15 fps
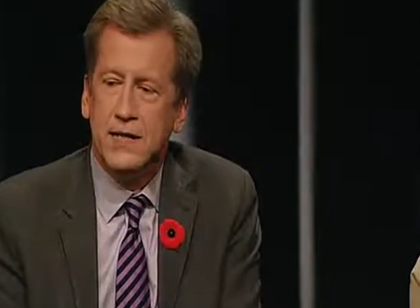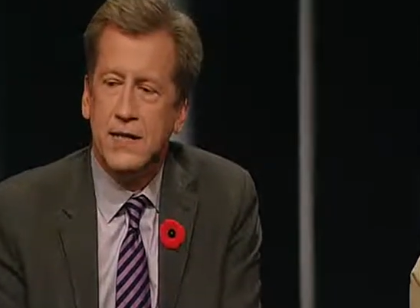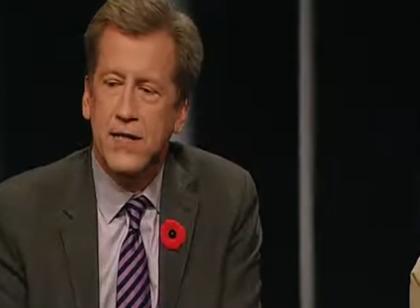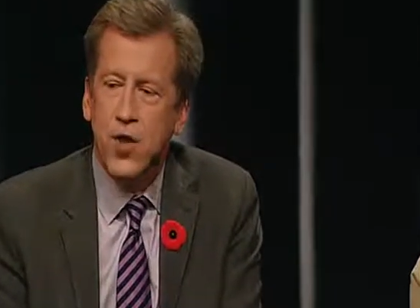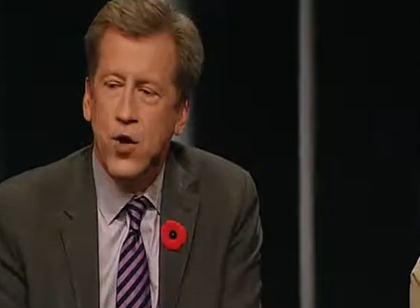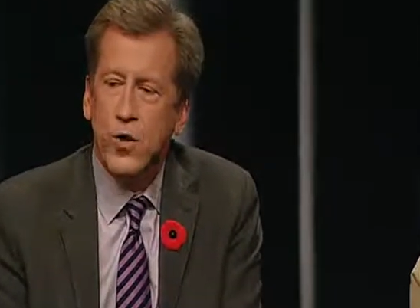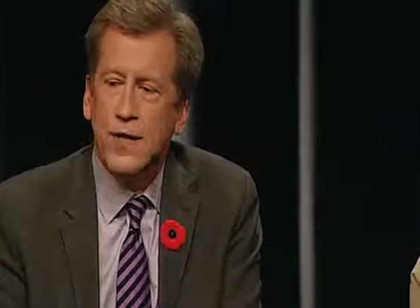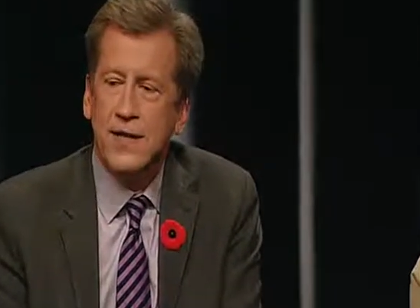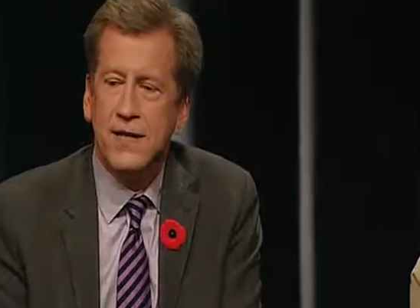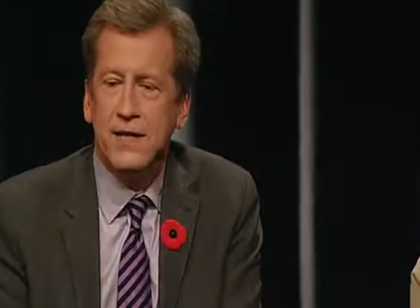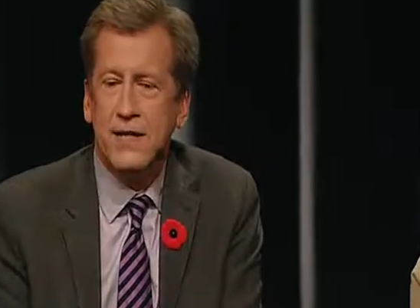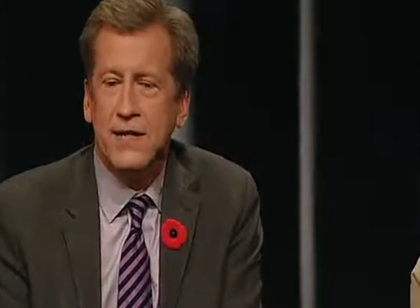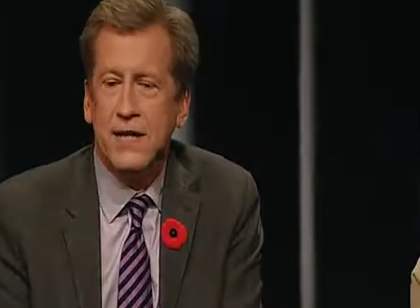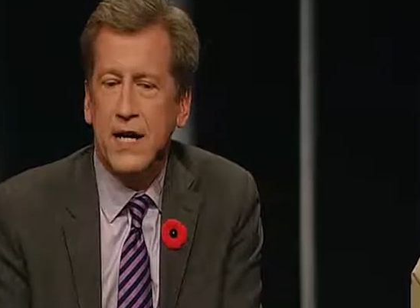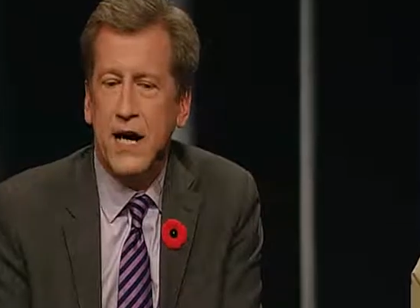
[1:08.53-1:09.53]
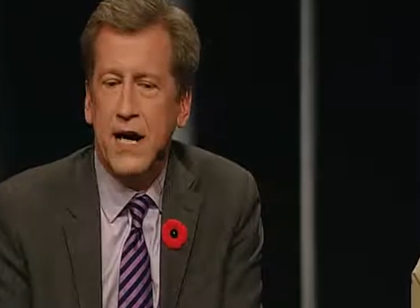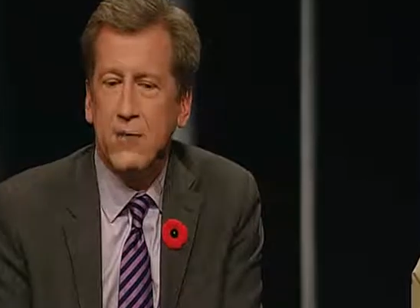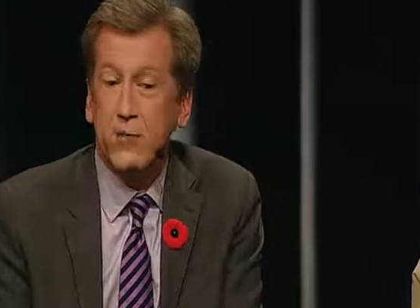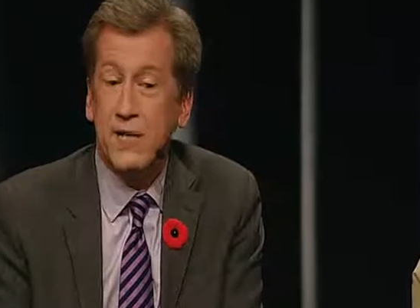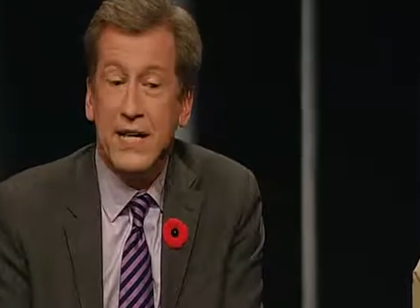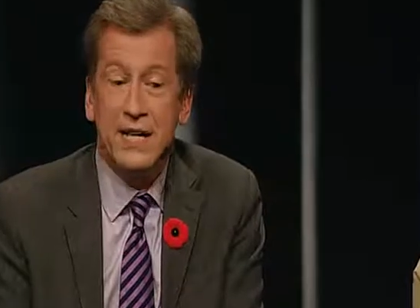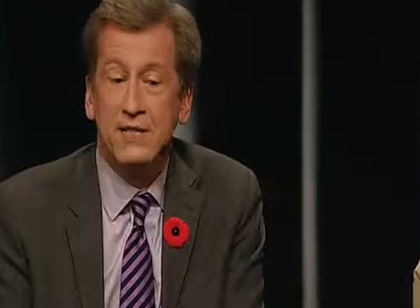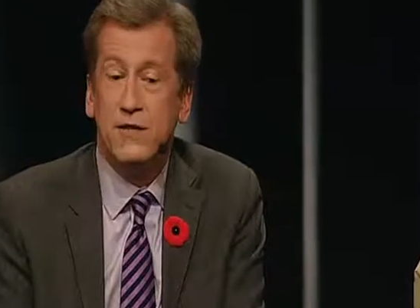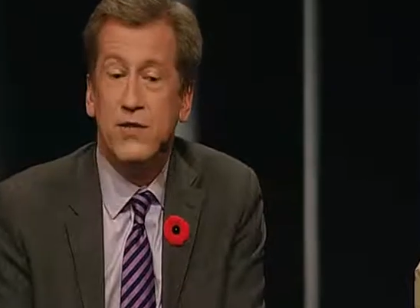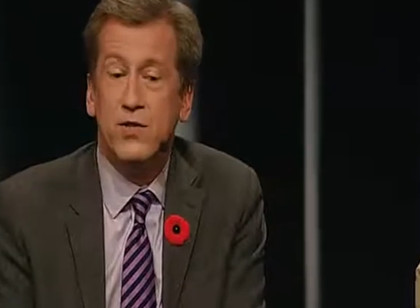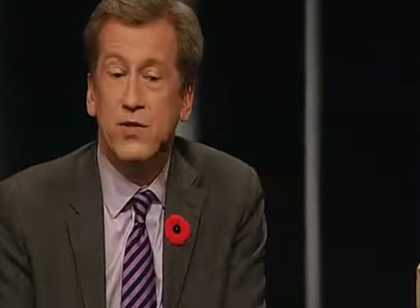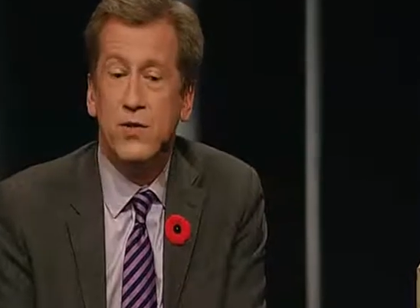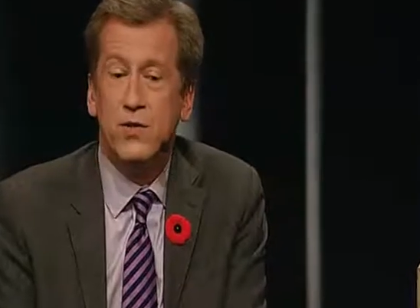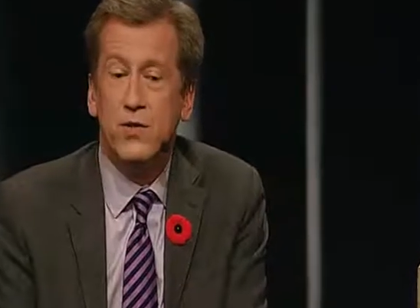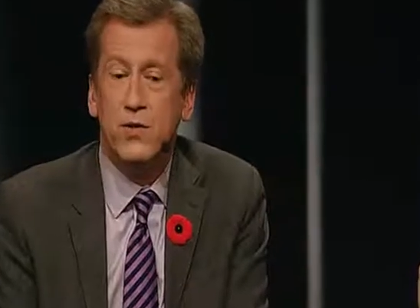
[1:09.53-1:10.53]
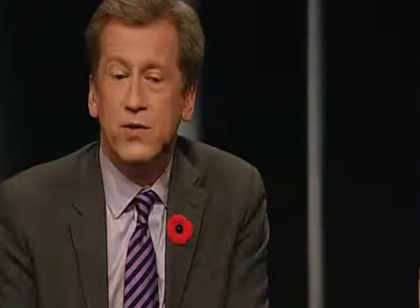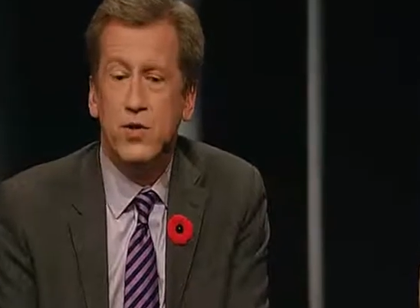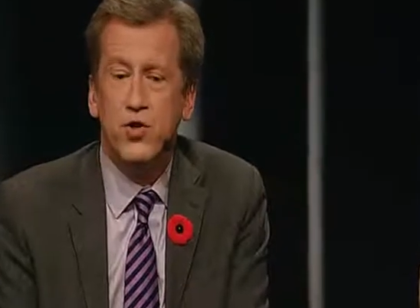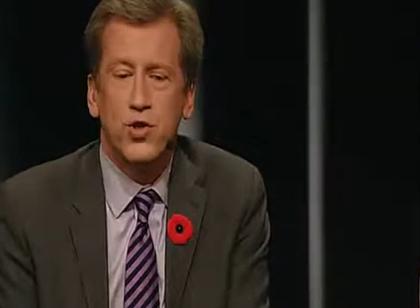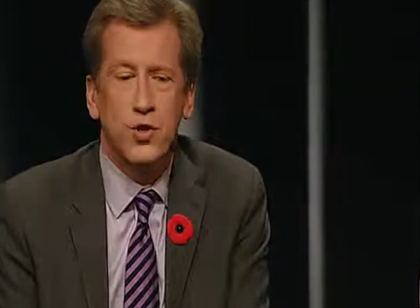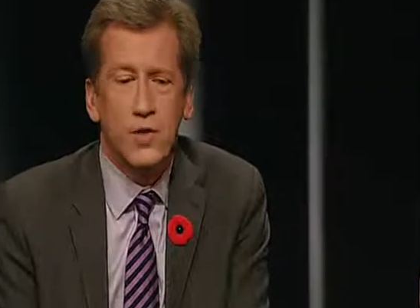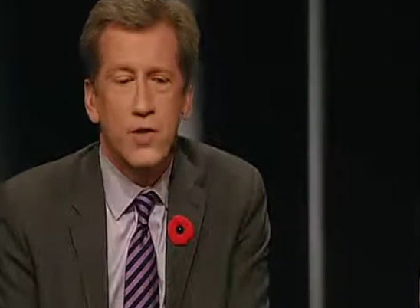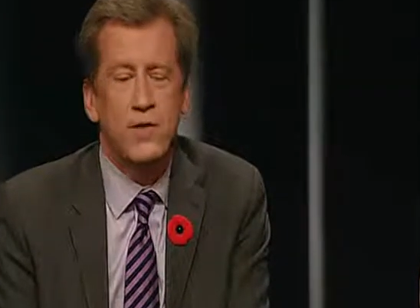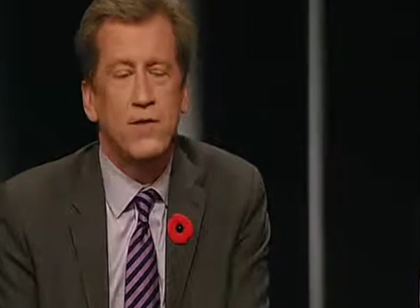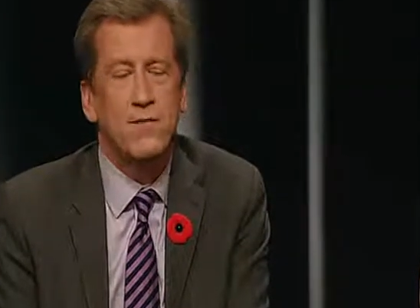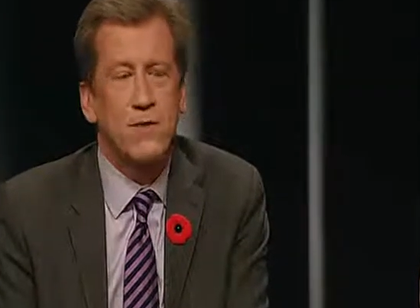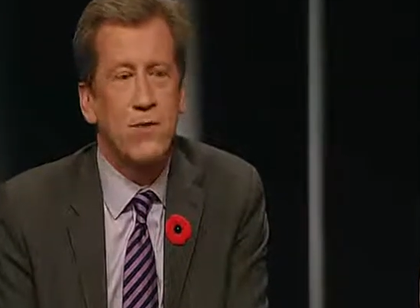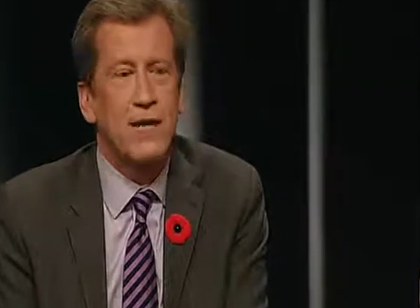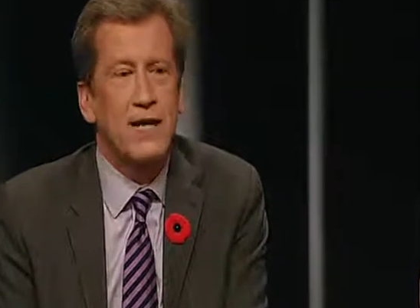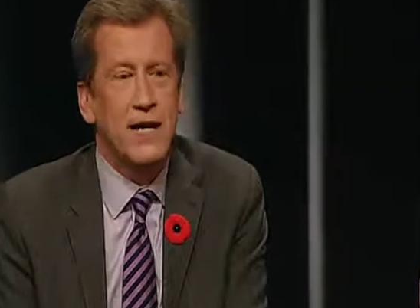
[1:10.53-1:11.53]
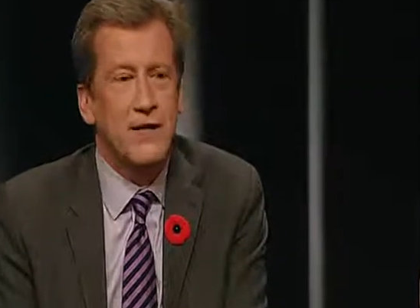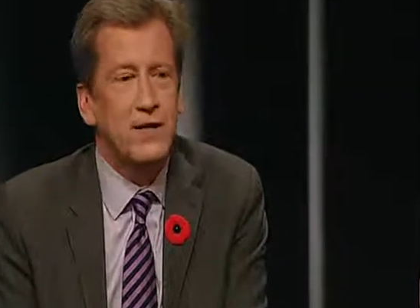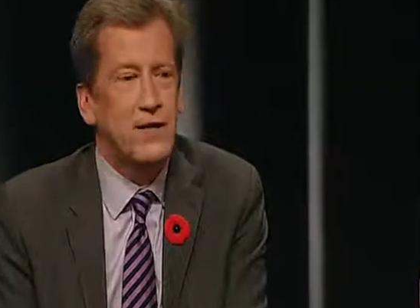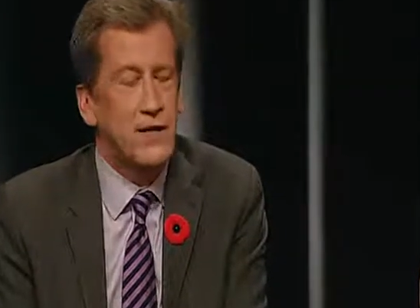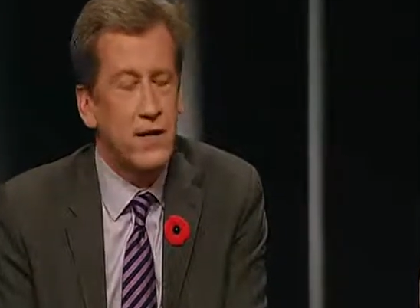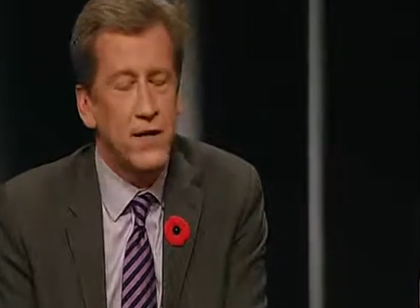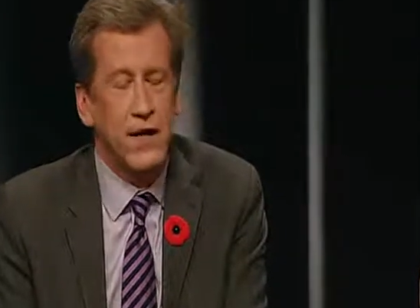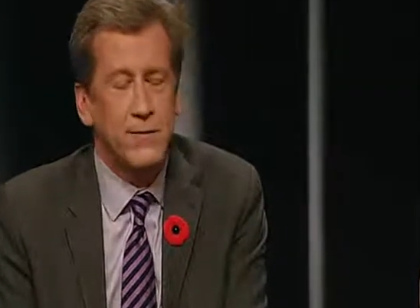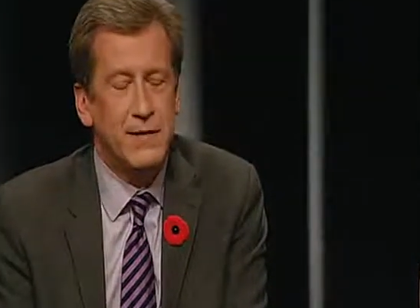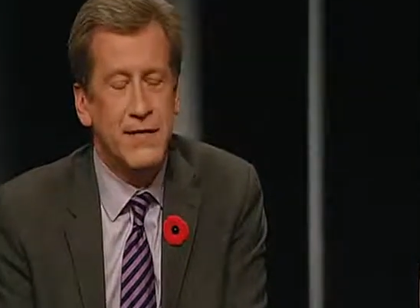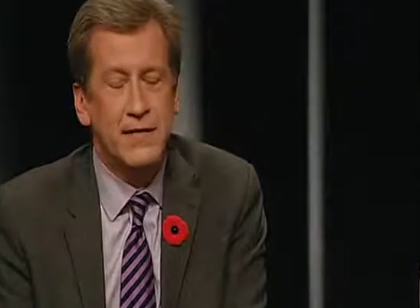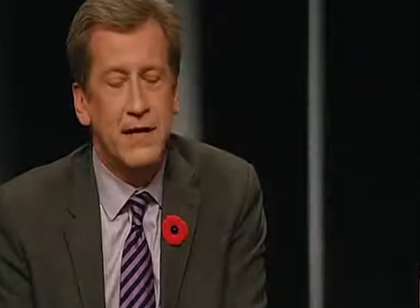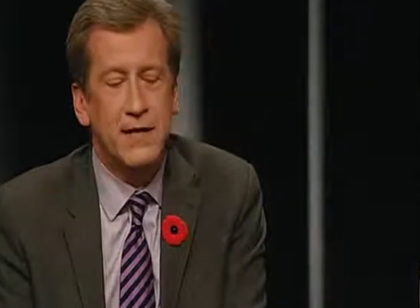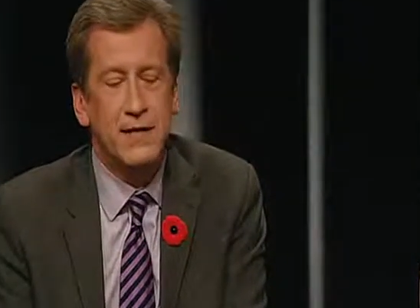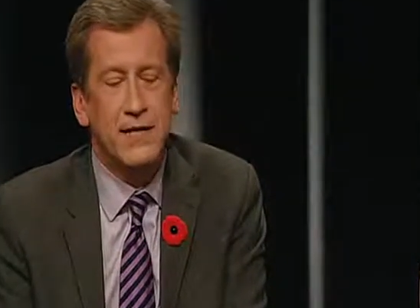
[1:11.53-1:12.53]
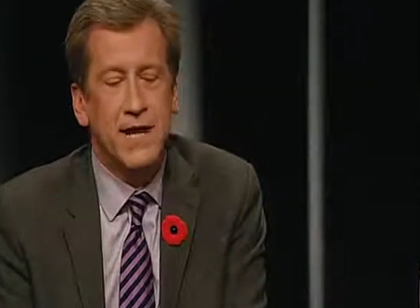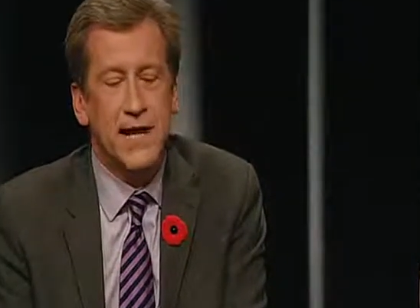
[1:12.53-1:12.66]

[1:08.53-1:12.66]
knowing that I will get to do journalism the way I think it ought to be done,